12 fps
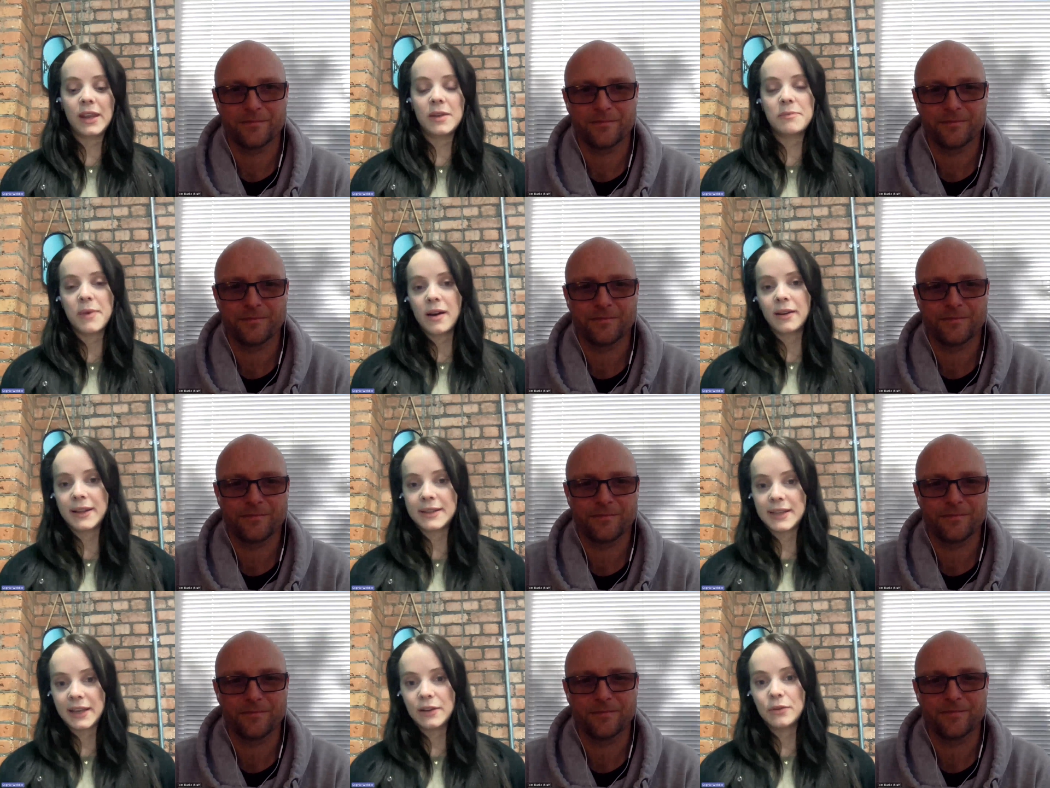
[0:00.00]
Speaker 1: the Barclays
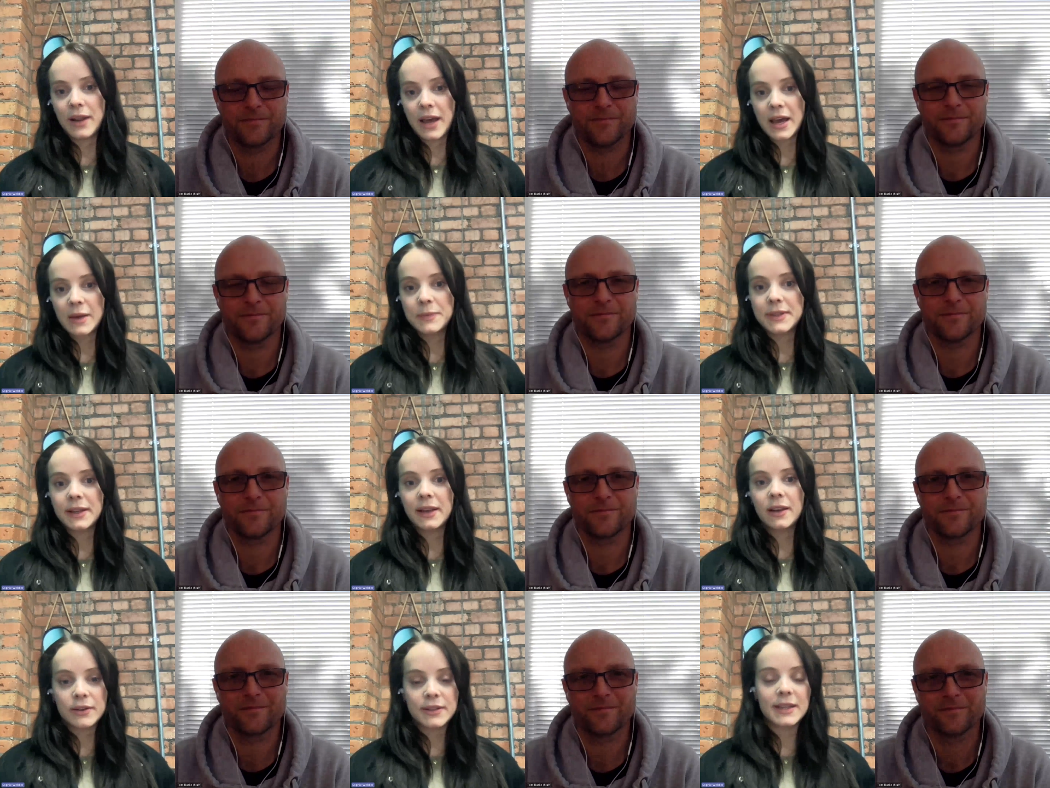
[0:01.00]
Eagle Labs
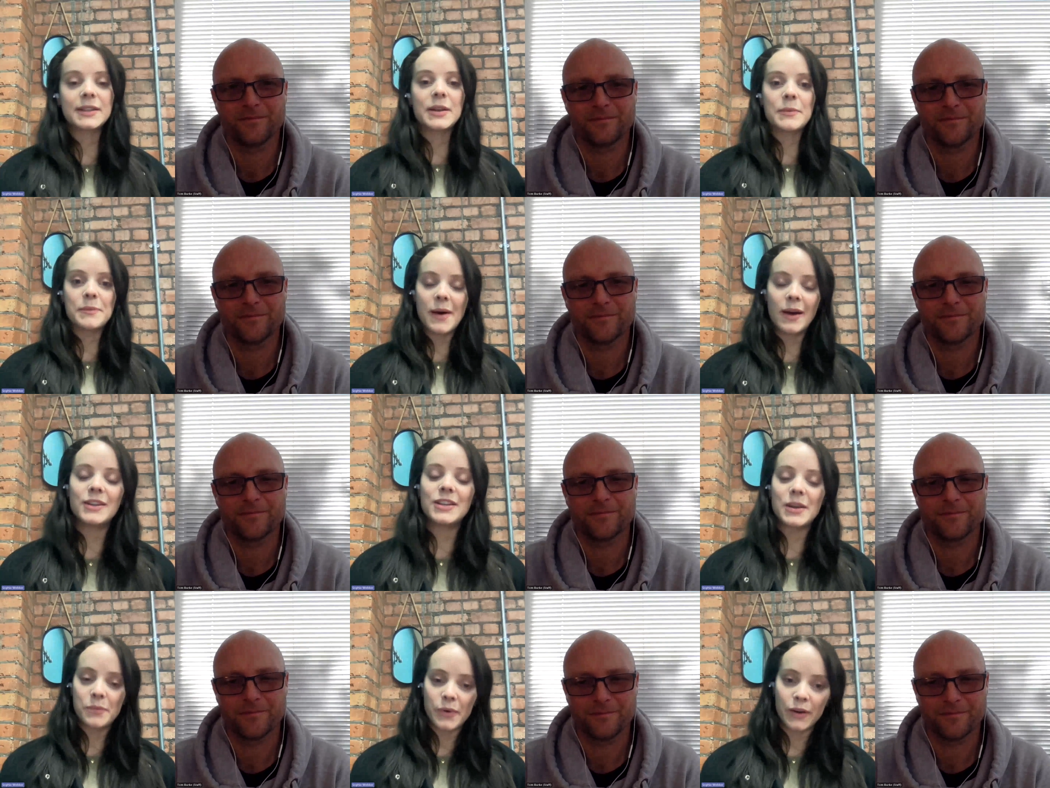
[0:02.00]
Ecosystem
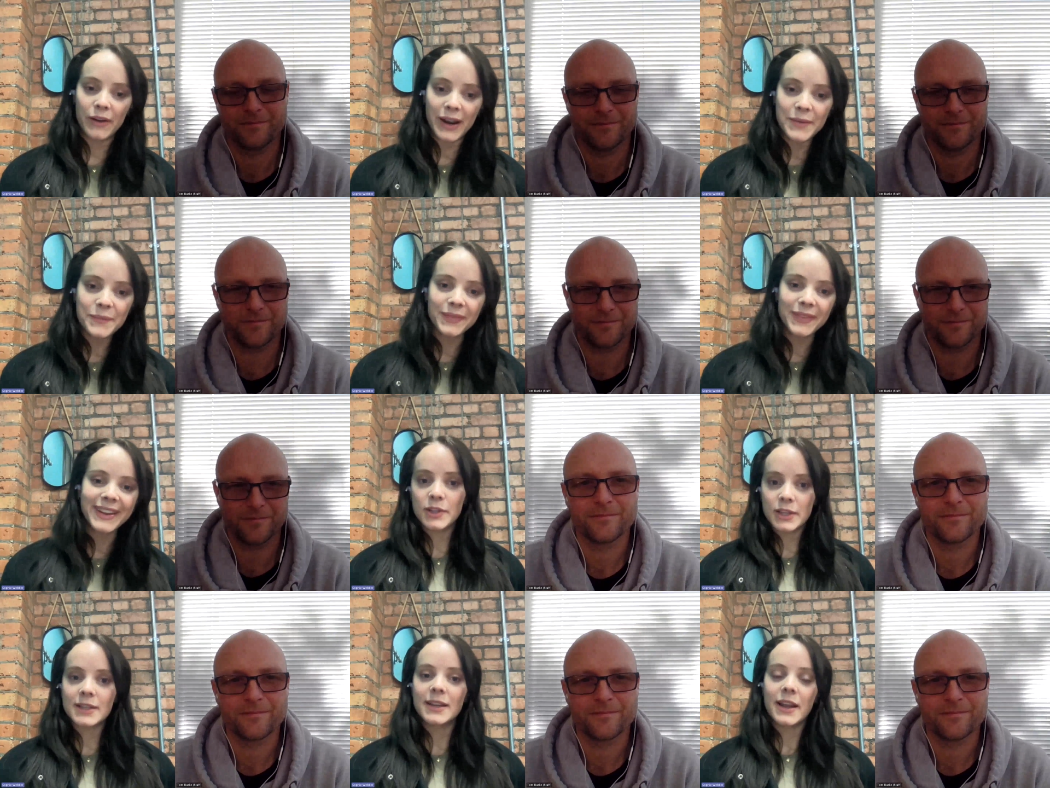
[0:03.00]
Partnership Program, which
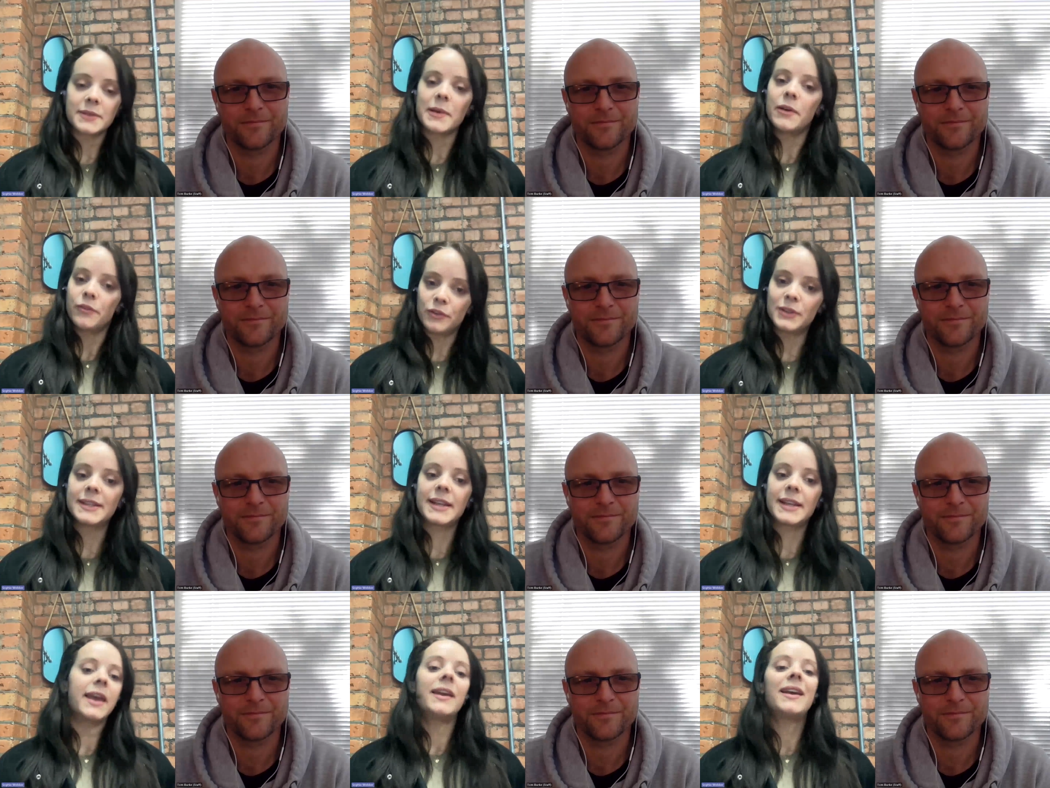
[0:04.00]
is a nice mouthful to
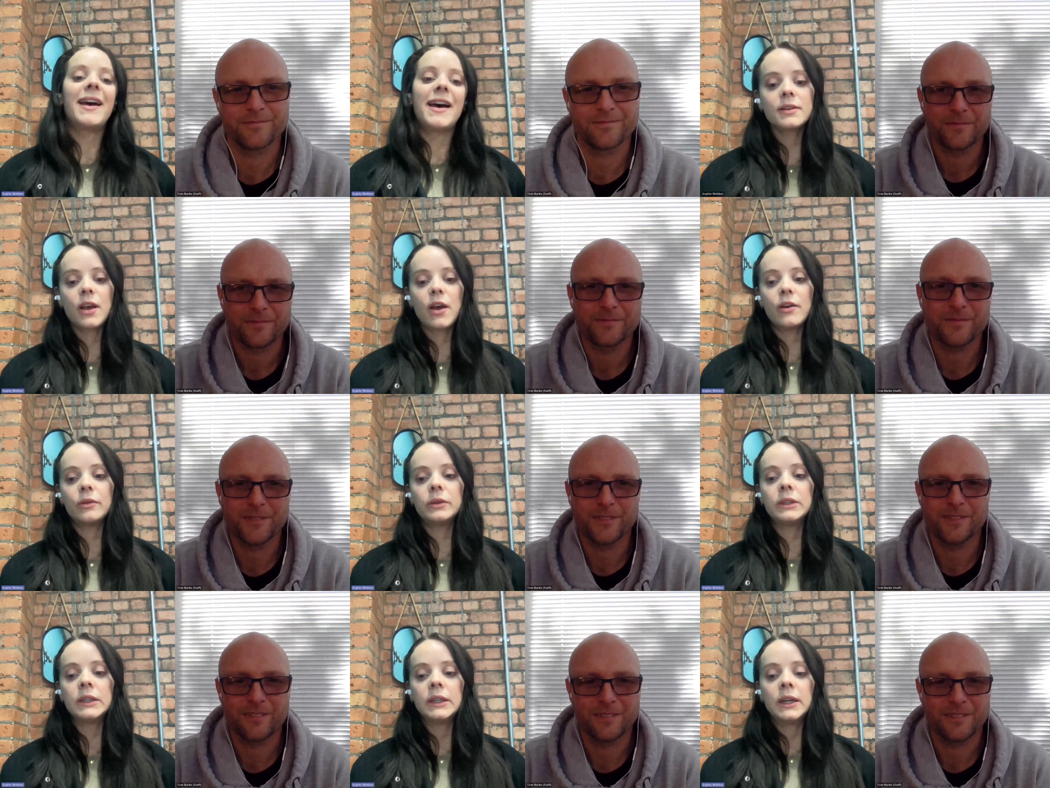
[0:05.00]
say. So
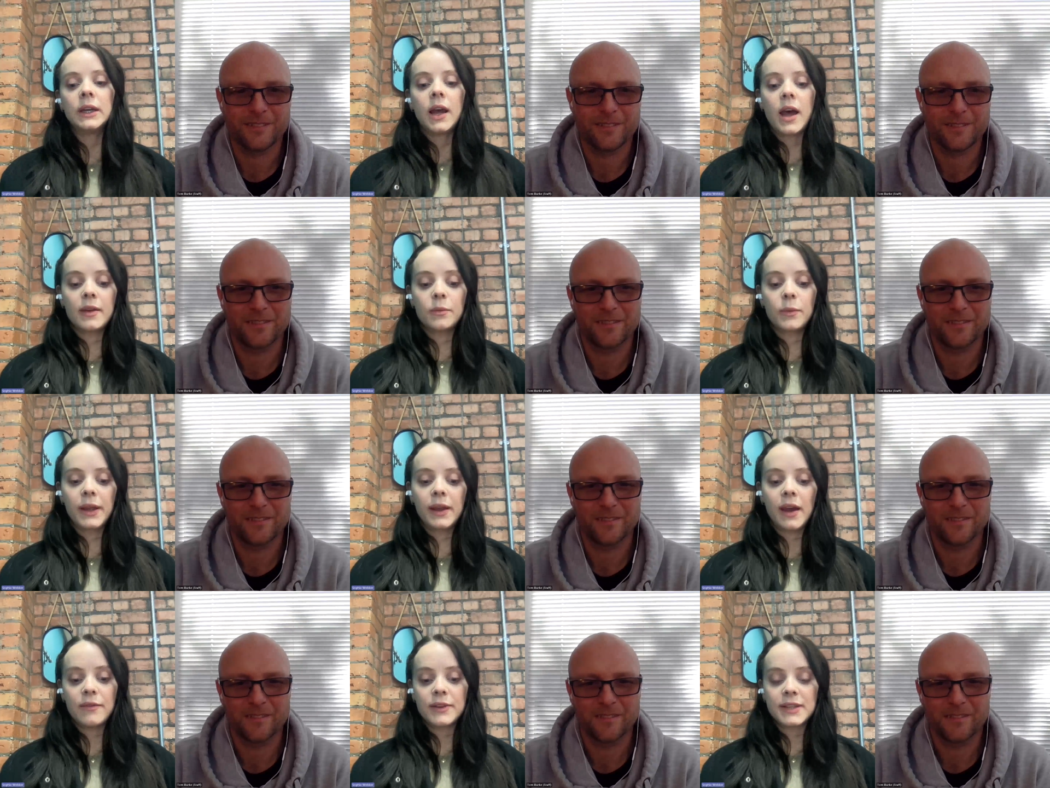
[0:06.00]
we
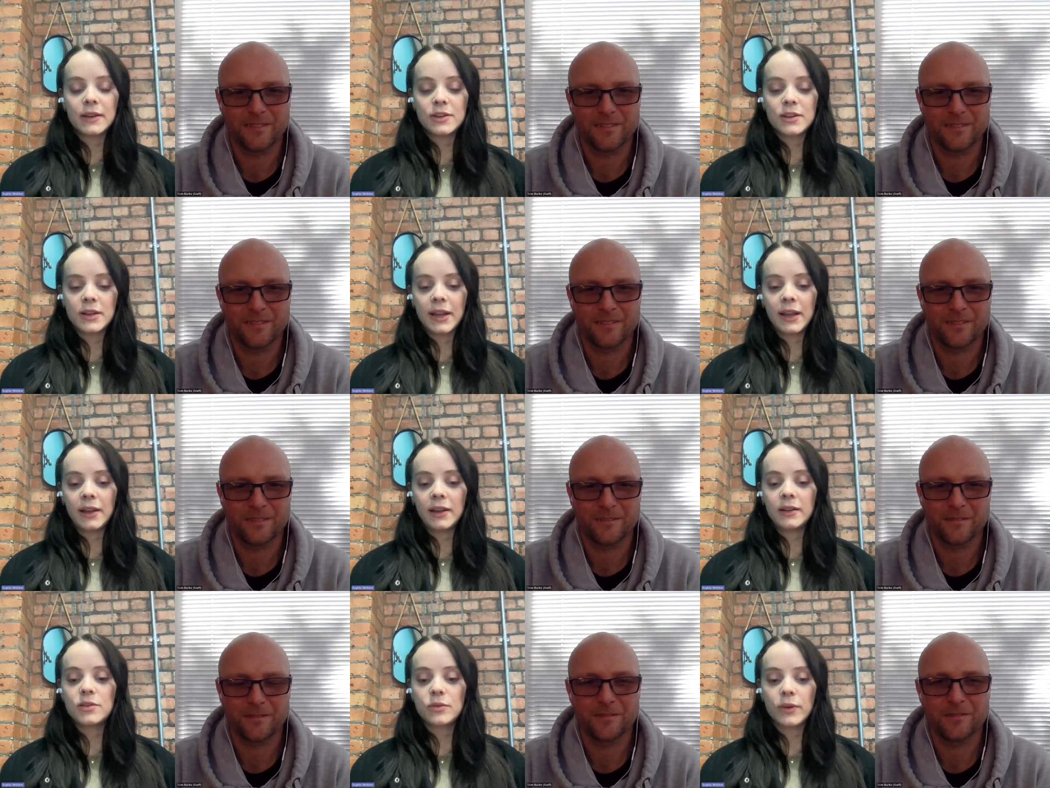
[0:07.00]
have
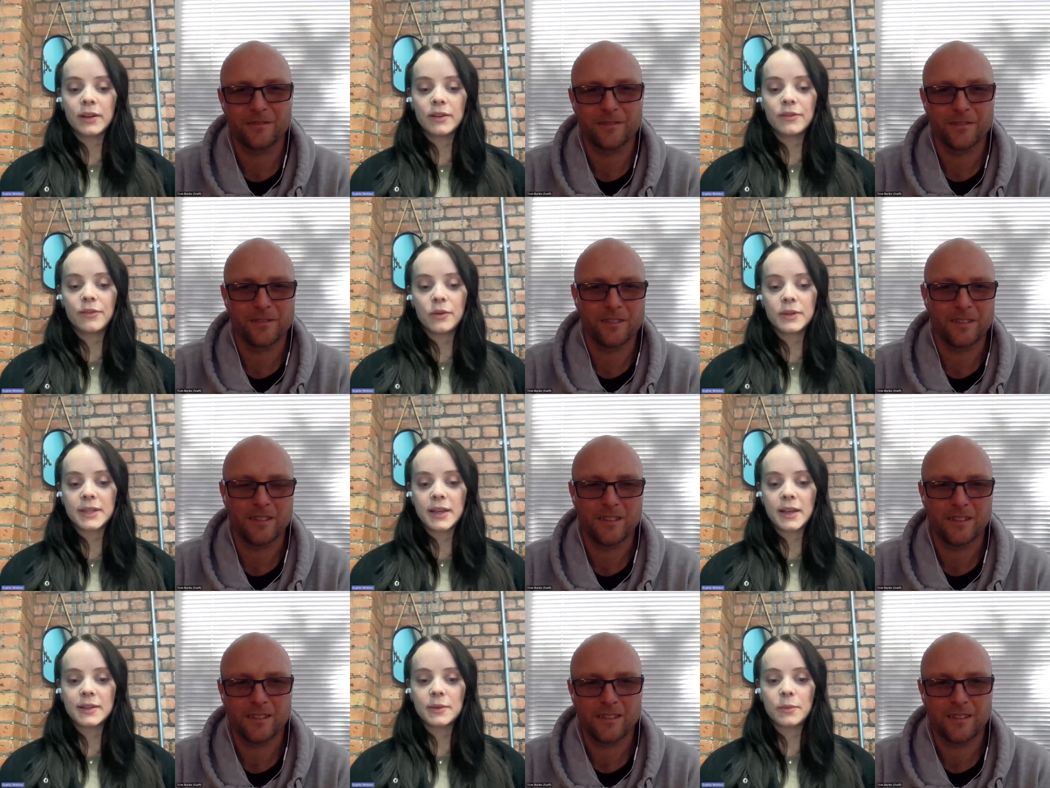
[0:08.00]
essentially joined
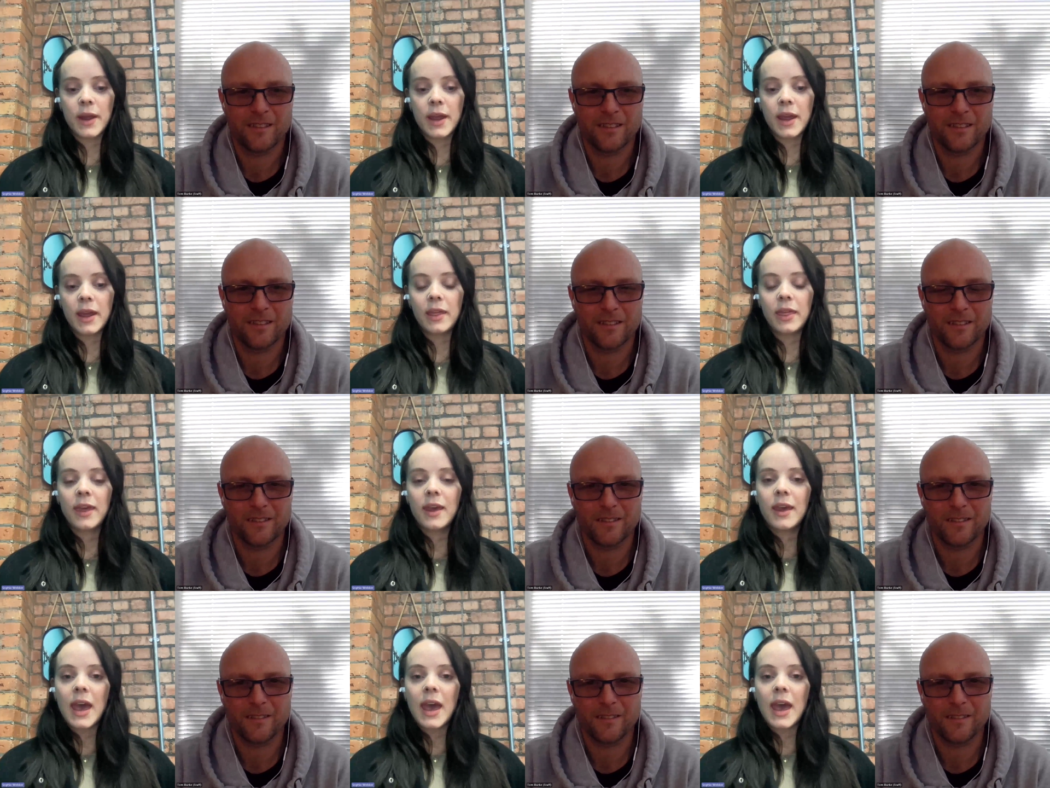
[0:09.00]
forces with